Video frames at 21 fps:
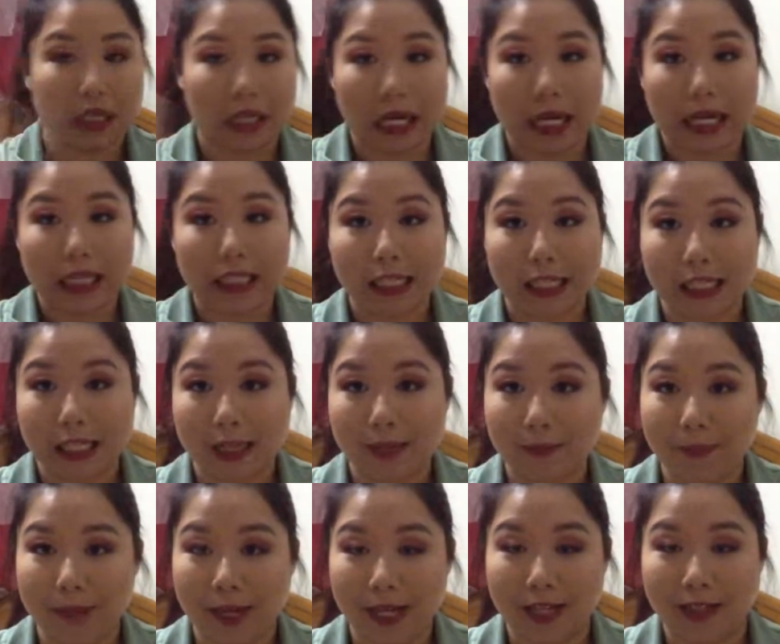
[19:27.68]
a
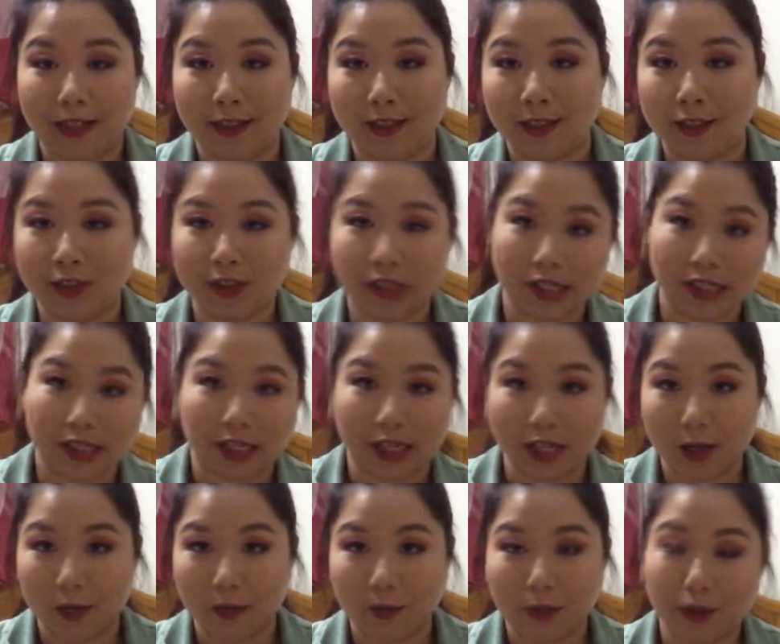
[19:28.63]
highlighting pen just to
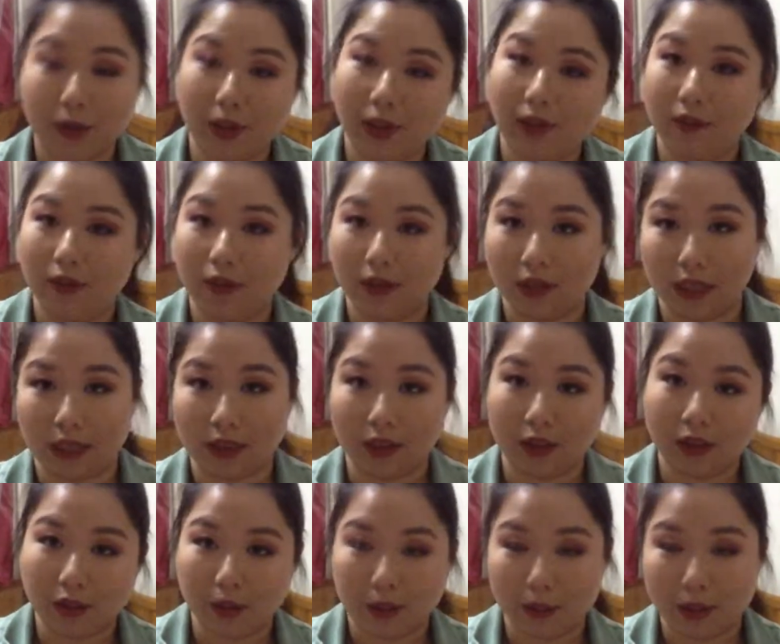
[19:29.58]
help you, give you that
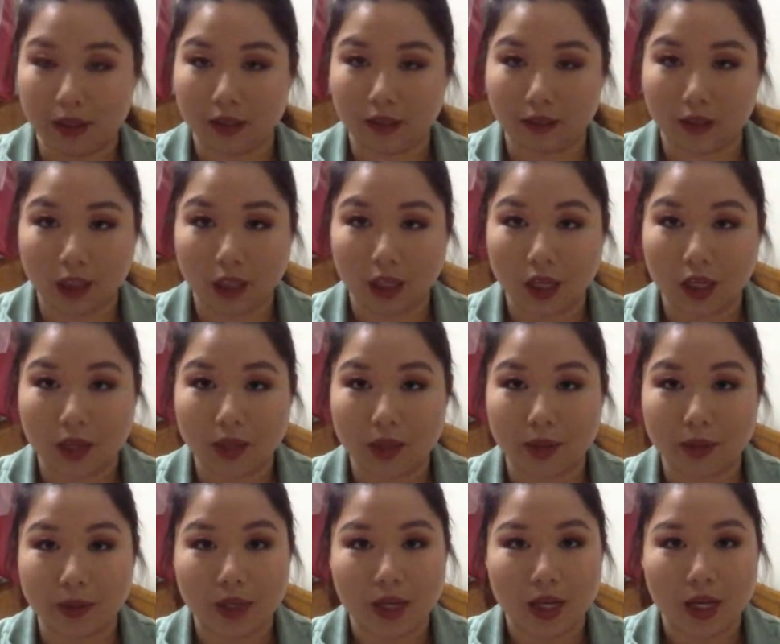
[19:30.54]
little bit of
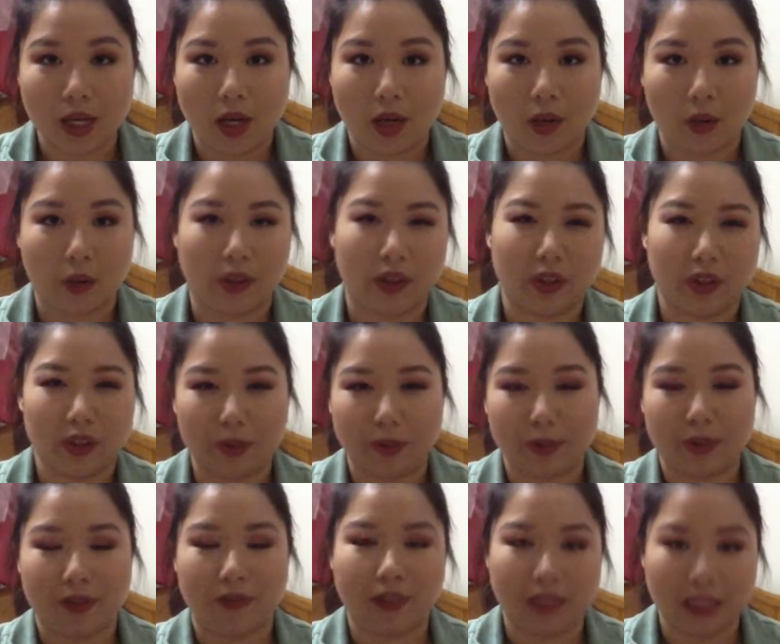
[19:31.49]
glow or a little
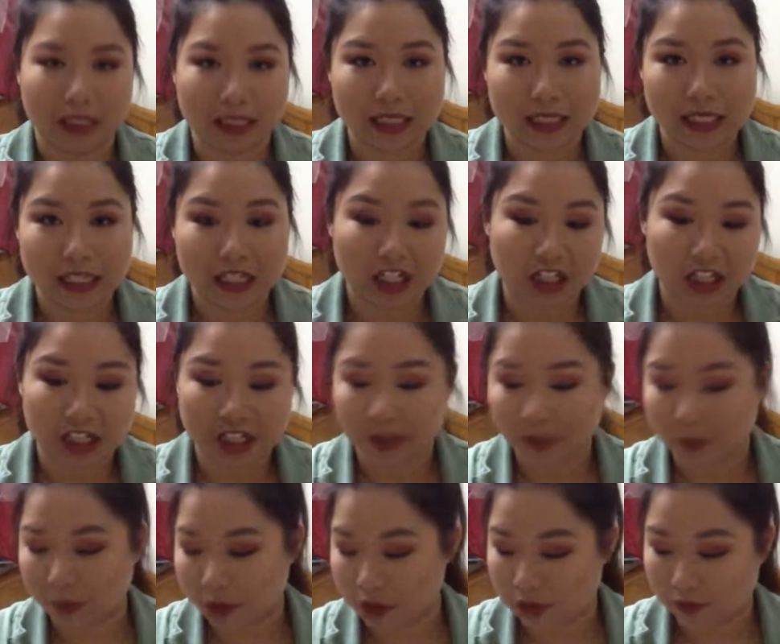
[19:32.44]
bit of
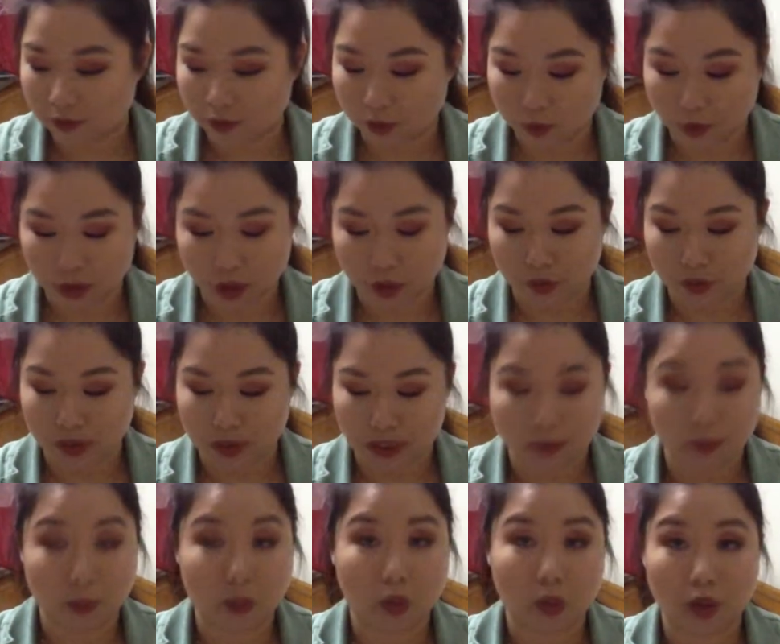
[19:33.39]
concealing, whichever one you
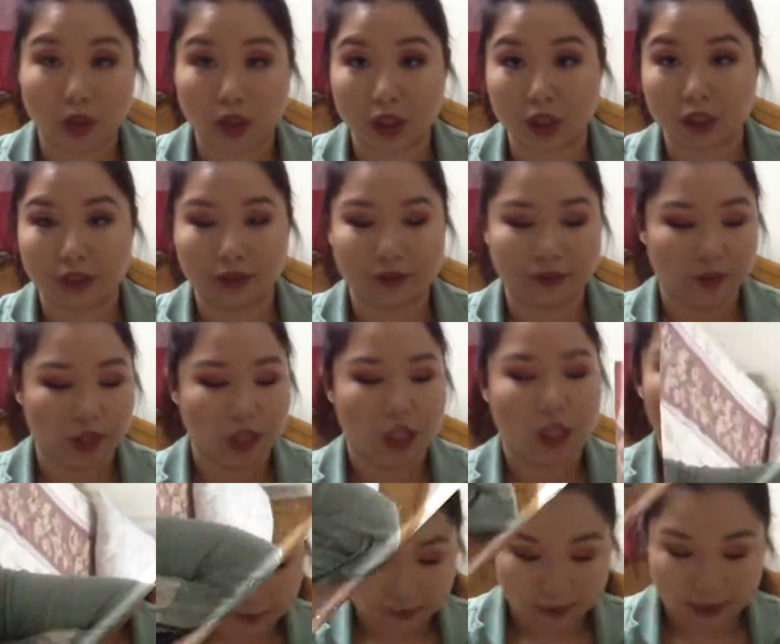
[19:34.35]
need more of.
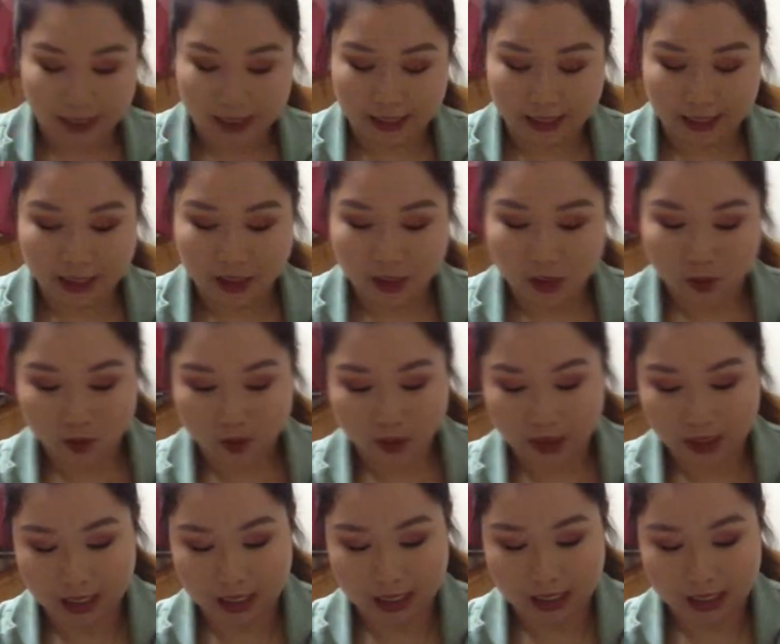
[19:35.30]
My next
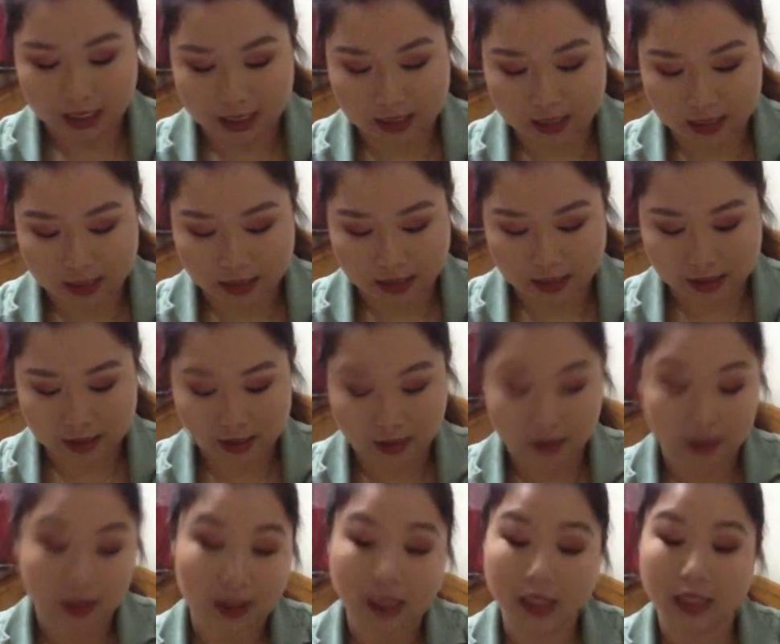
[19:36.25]
one is,
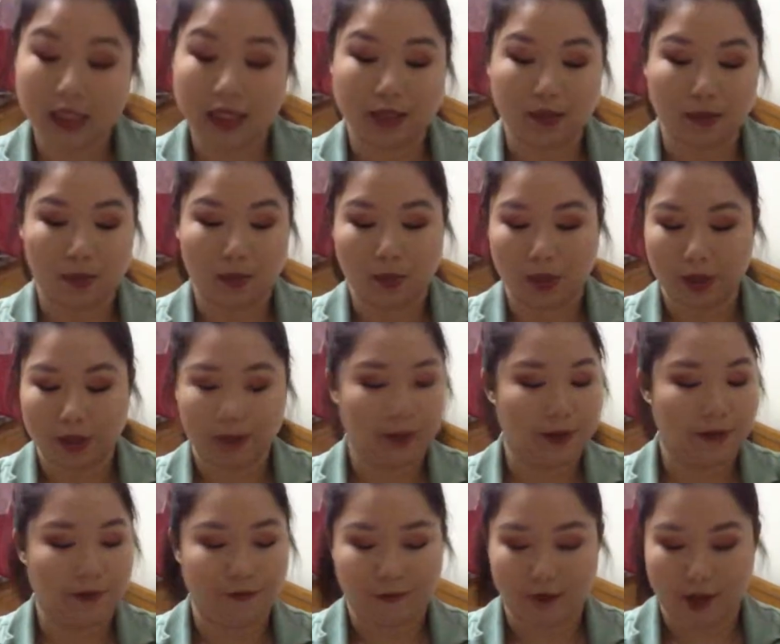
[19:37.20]
this is one of
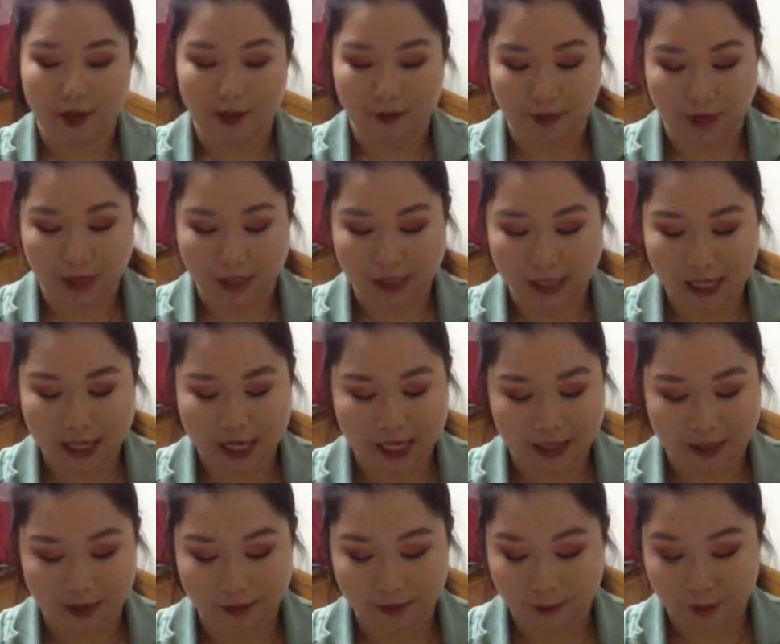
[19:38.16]
my favorites.
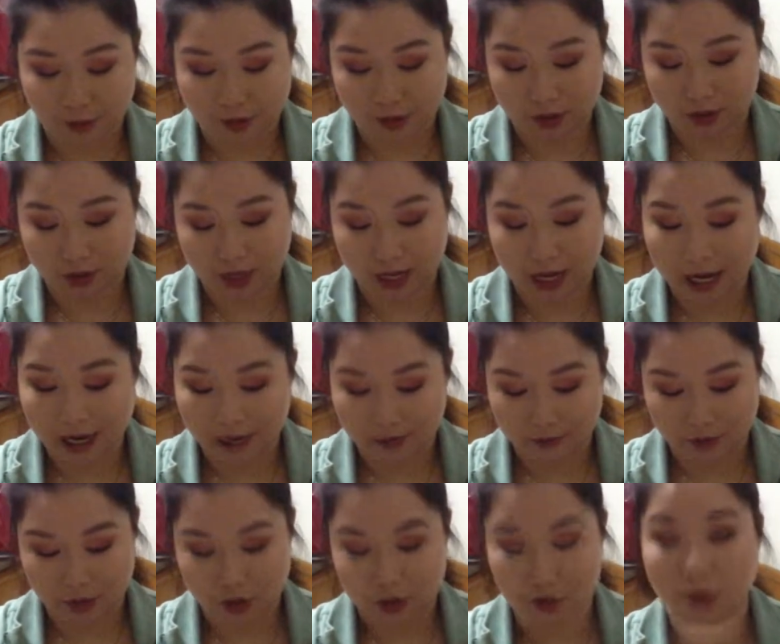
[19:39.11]
I unfortunately
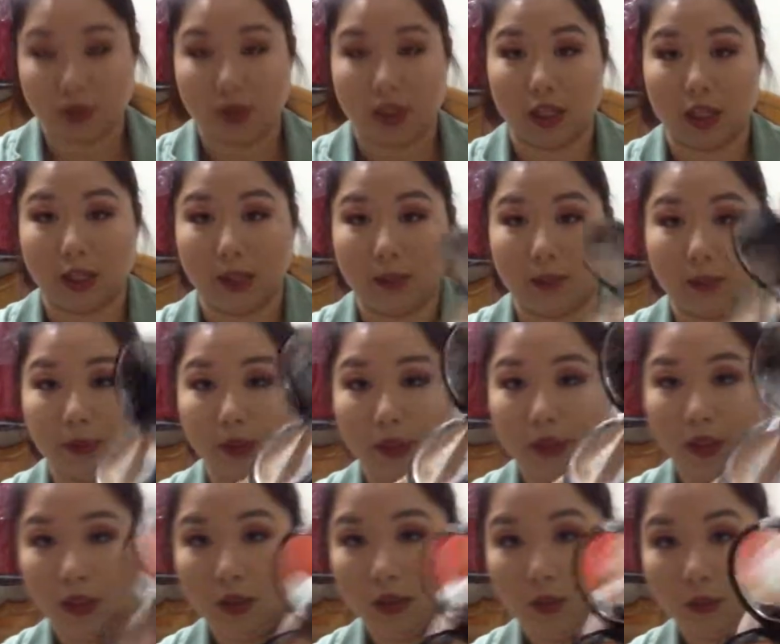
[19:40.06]
have used up
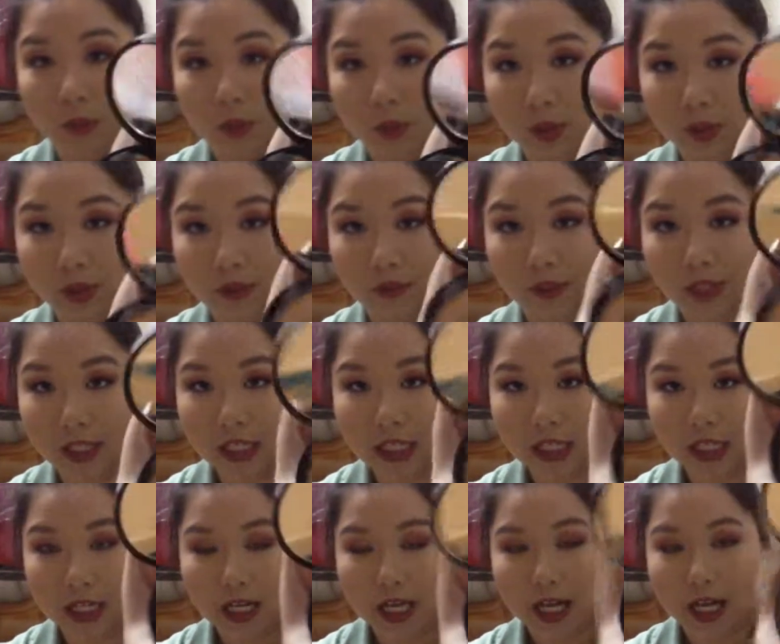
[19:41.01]
most of
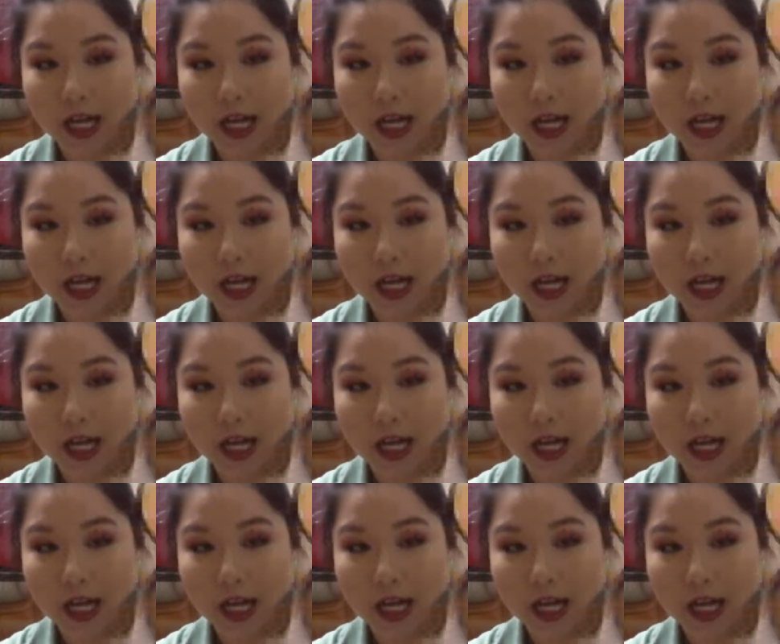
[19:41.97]
it.